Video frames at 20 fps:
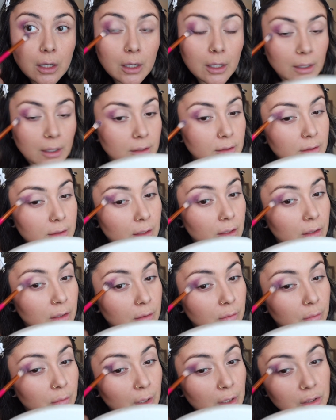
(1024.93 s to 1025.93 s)
as
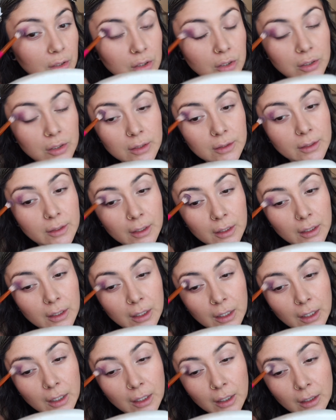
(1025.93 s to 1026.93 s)
much as I
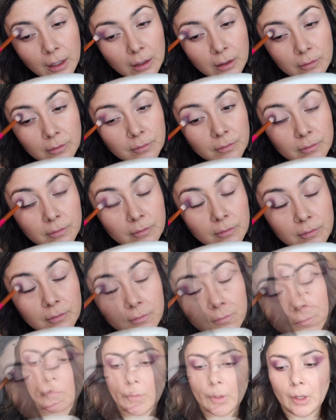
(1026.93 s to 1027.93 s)
can.
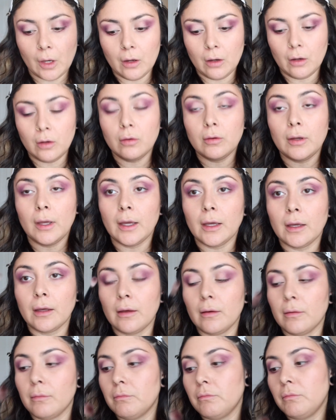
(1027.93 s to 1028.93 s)
Okay,
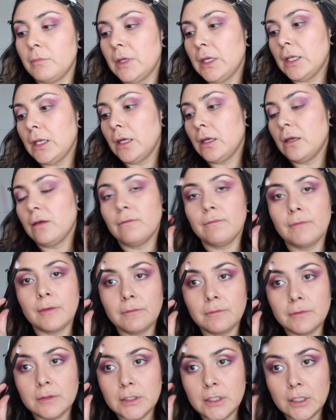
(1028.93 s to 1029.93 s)
Mini
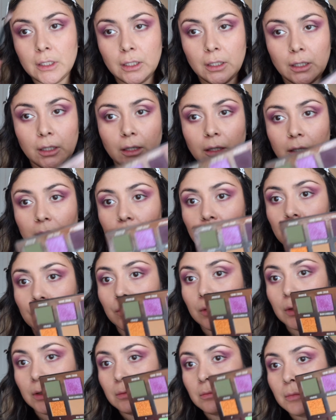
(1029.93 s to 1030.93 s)
15
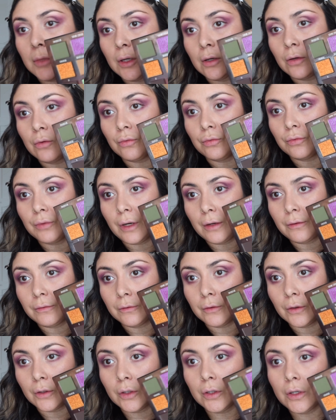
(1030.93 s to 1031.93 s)
from
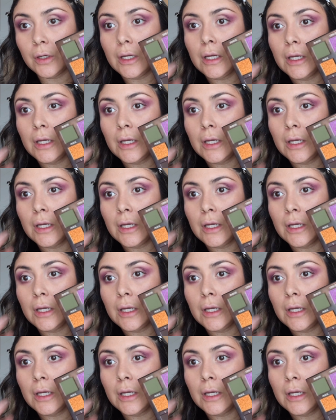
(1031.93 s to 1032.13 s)
Rephr.